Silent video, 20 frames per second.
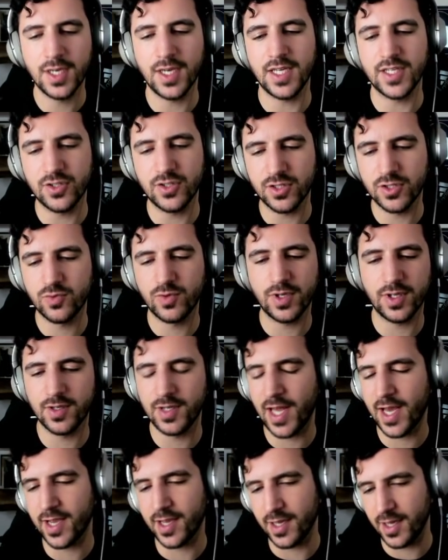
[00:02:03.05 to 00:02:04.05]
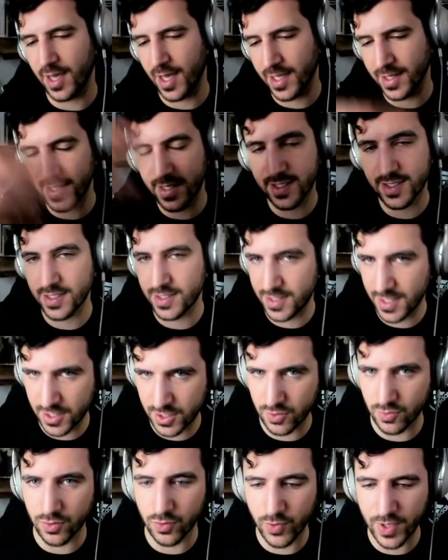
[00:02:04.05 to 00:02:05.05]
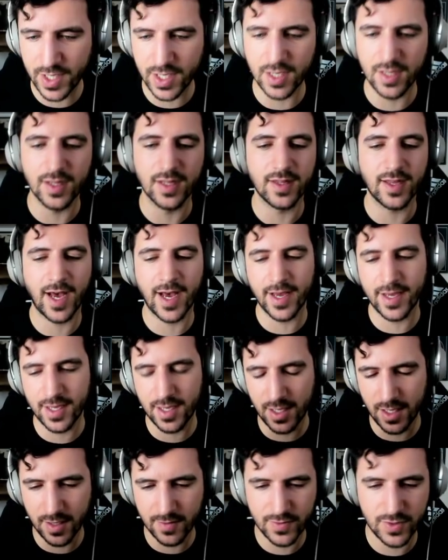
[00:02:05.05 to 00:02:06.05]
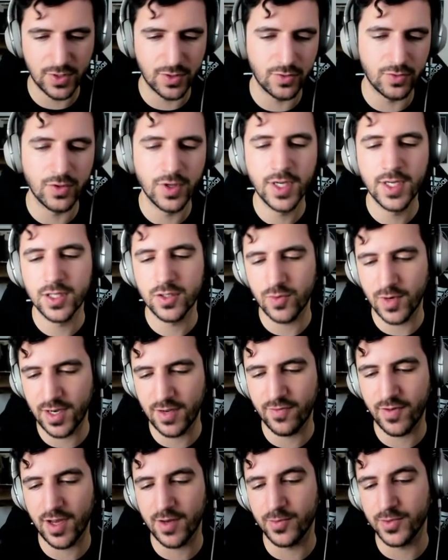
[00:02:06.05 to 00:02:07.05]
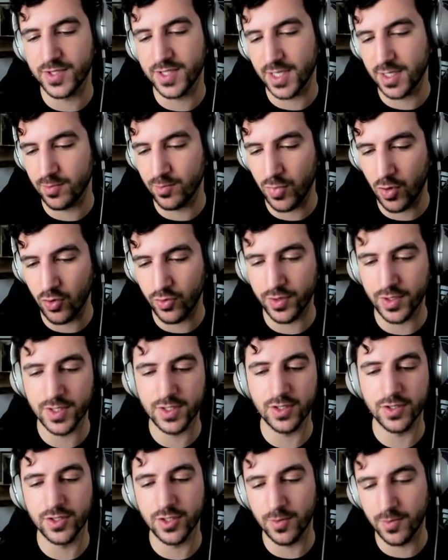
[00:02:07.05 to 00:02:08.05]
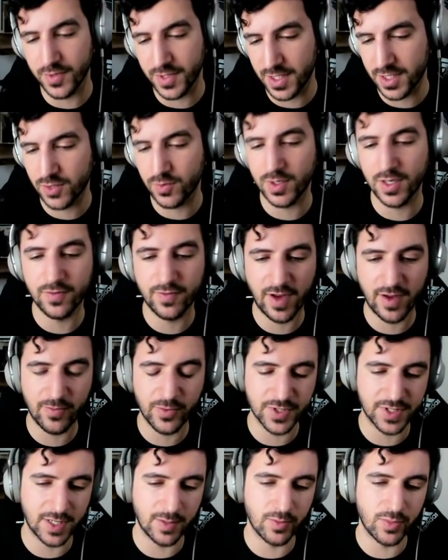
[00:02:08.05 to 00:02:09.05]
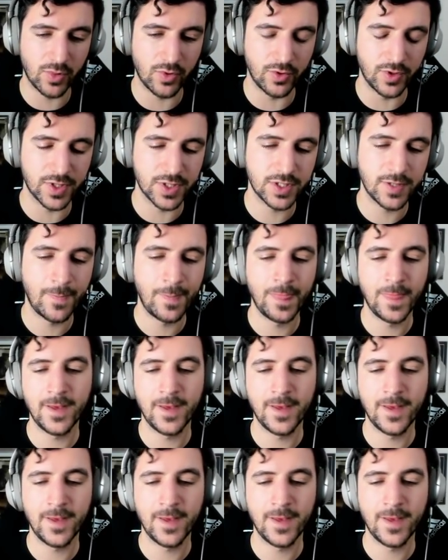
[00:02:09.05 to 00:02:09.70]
It's not at least it says so in Wiki that IE gives you 25% bonus on top of this 25% bonus.